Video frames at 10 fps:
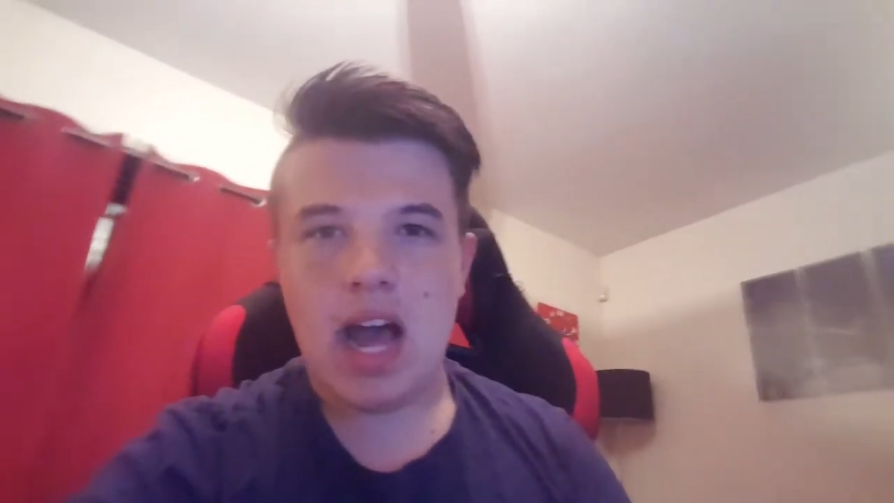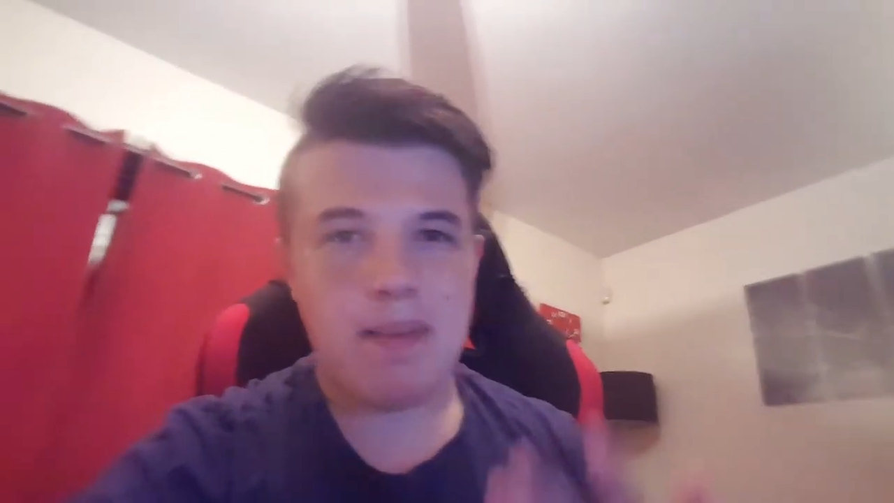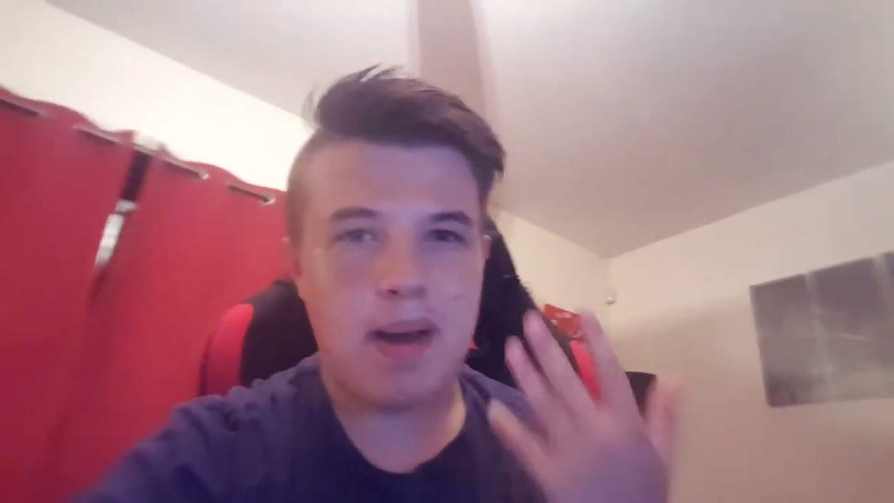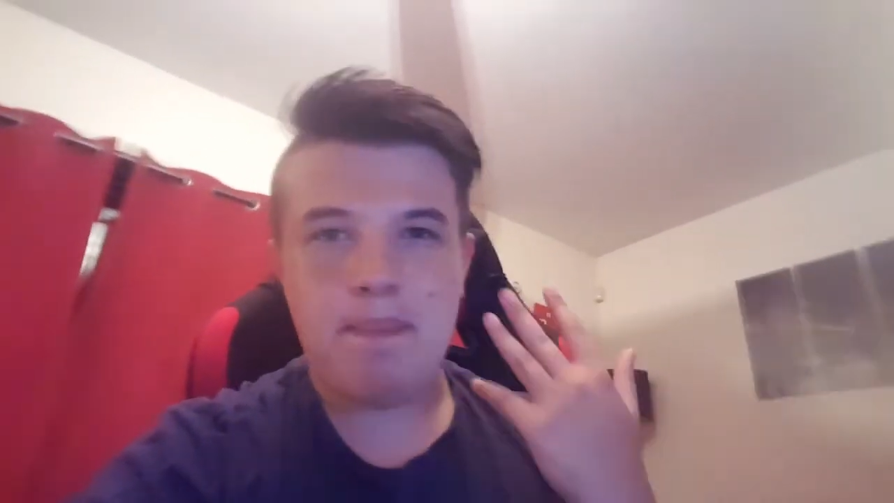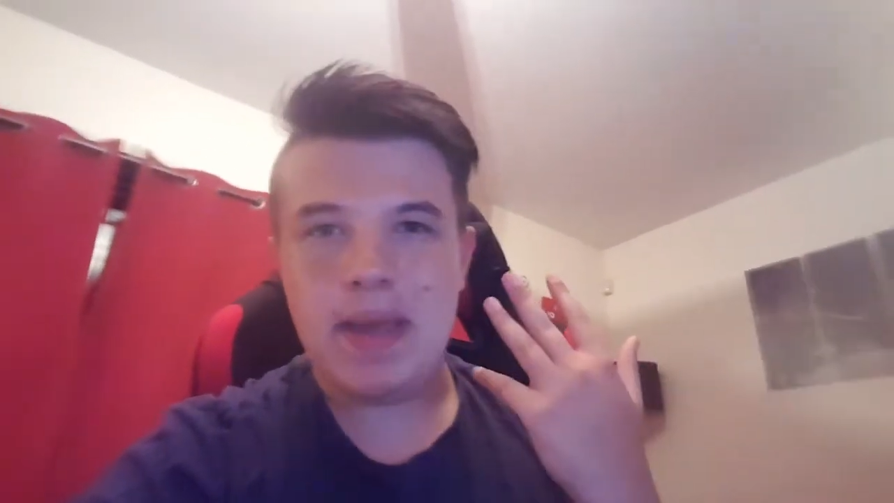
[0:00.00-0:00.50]
I
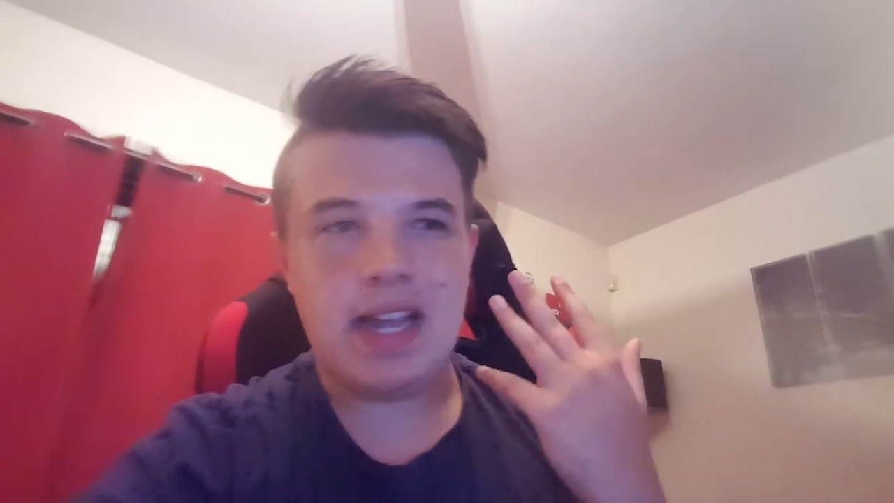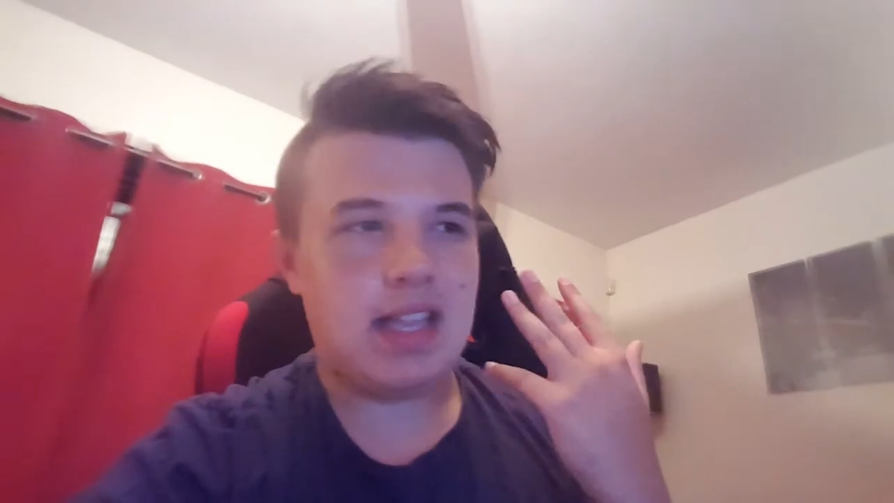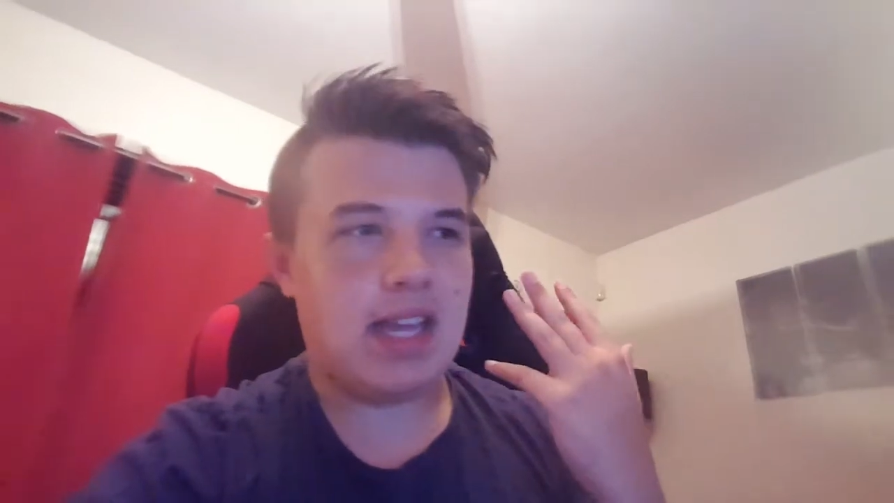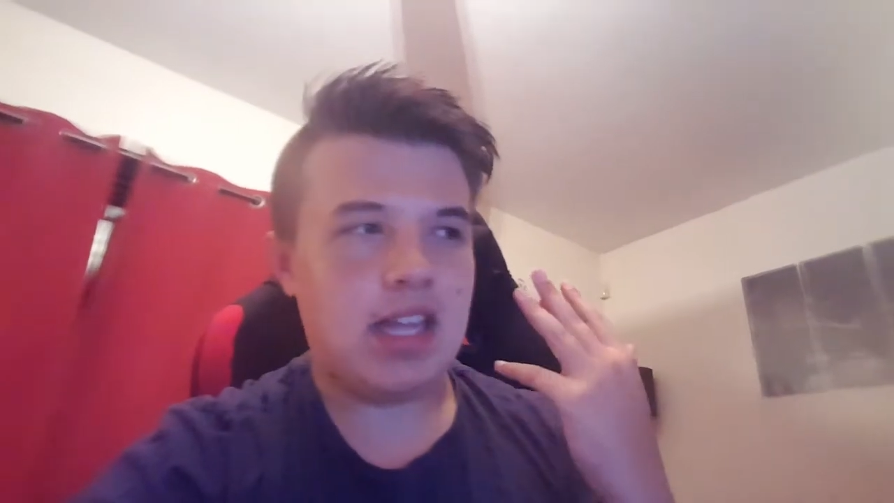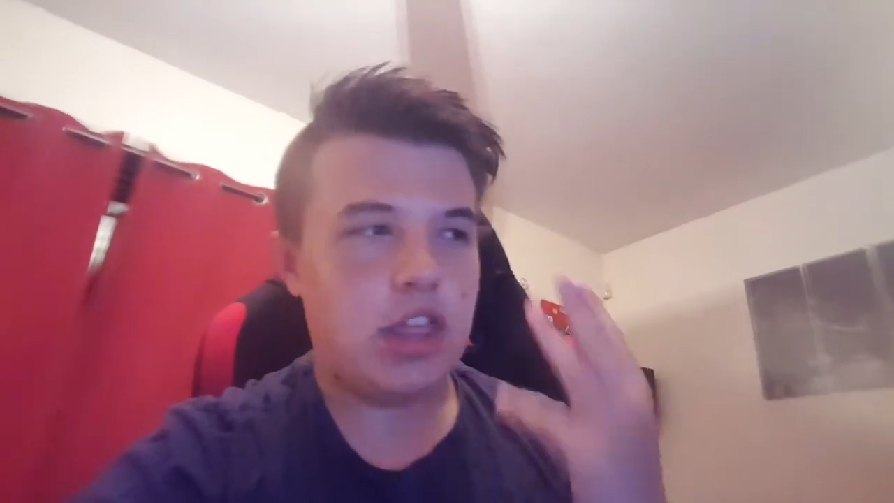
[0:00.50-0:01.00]
might
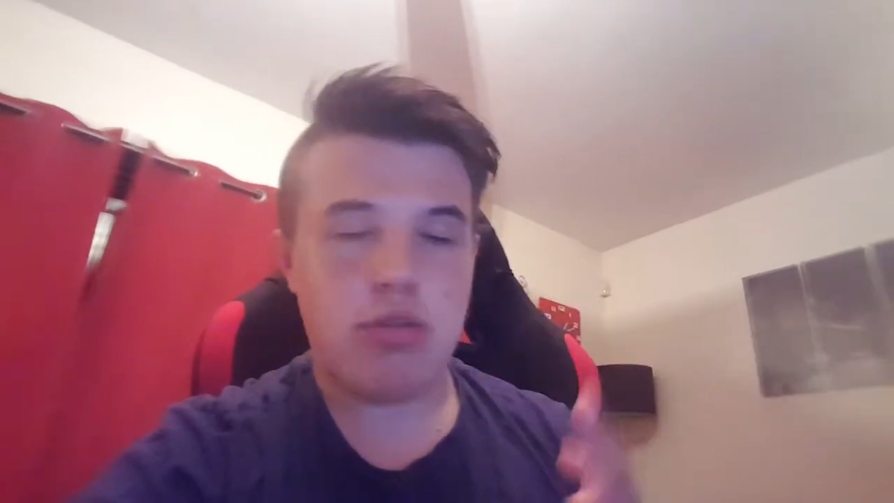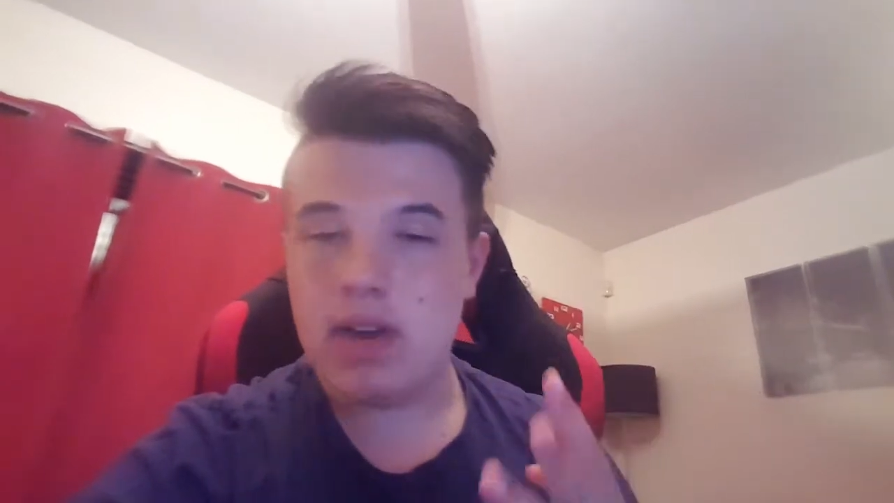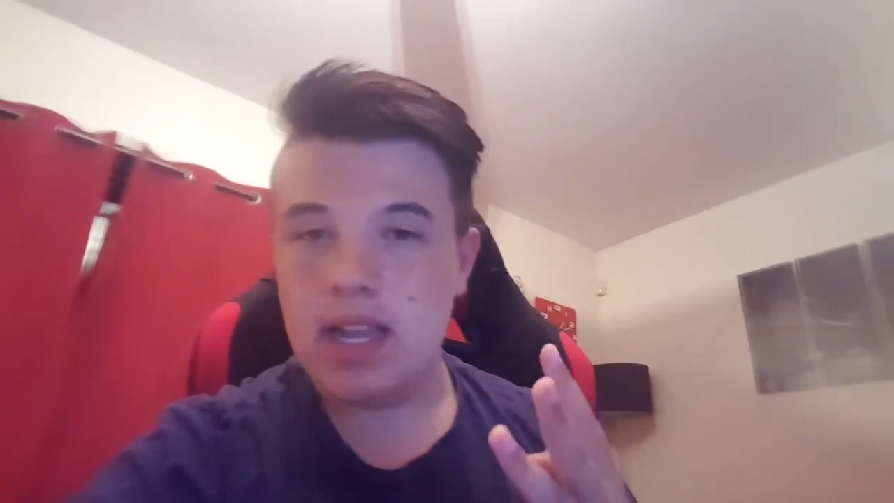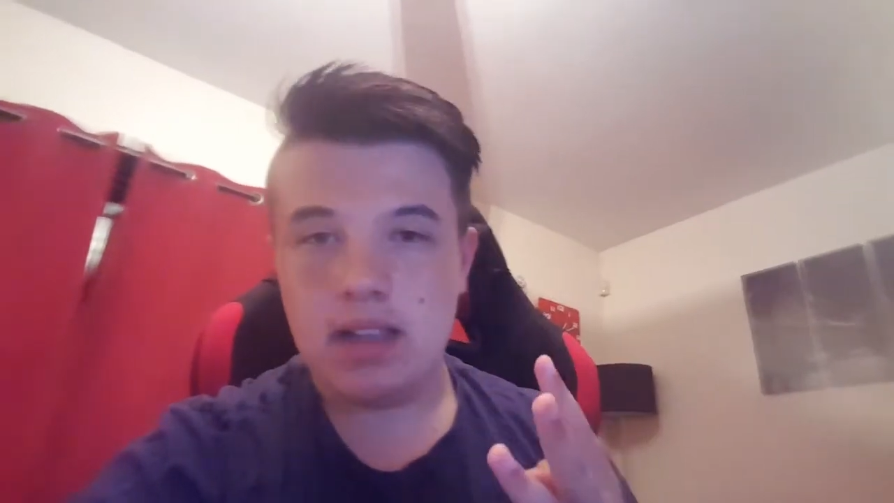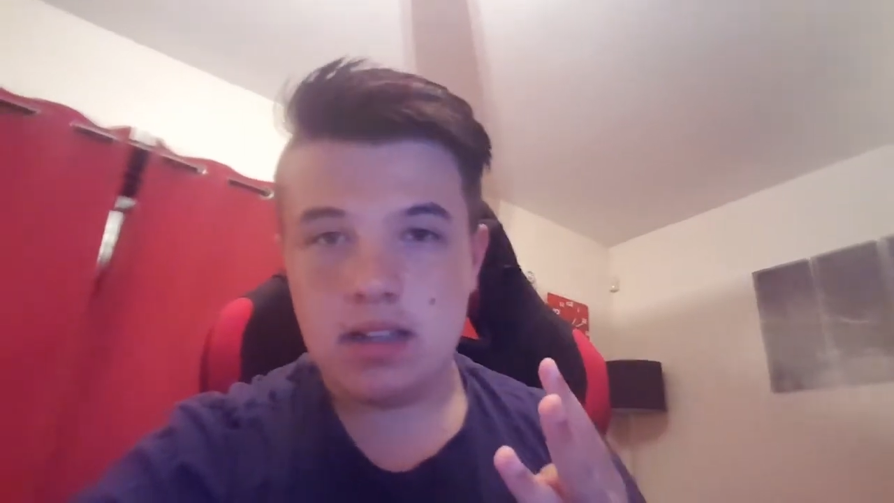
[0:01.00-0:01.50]
pick like
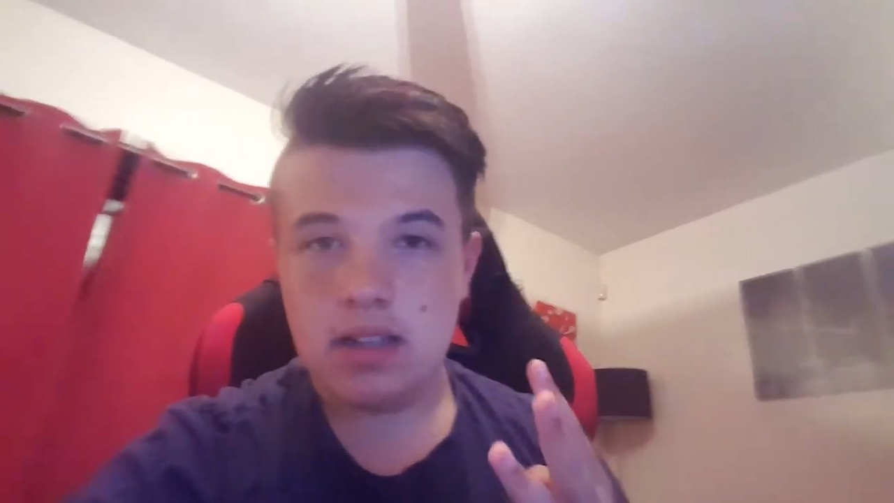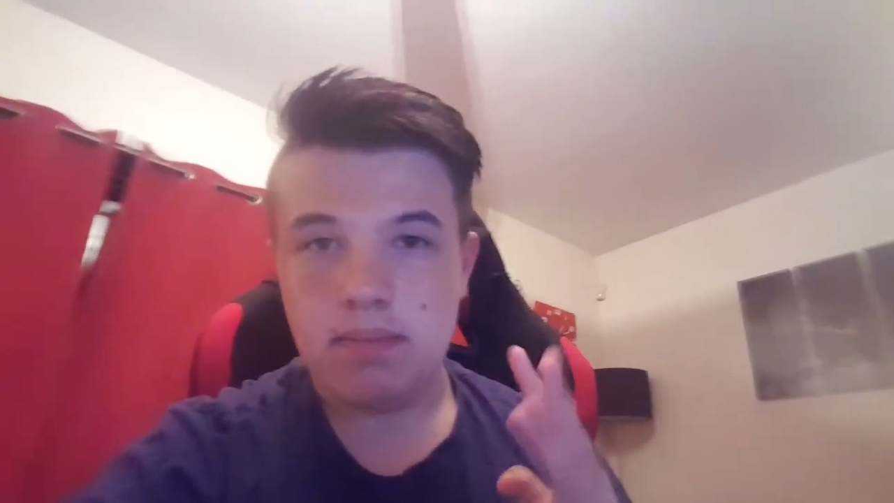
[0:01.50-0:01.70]
three,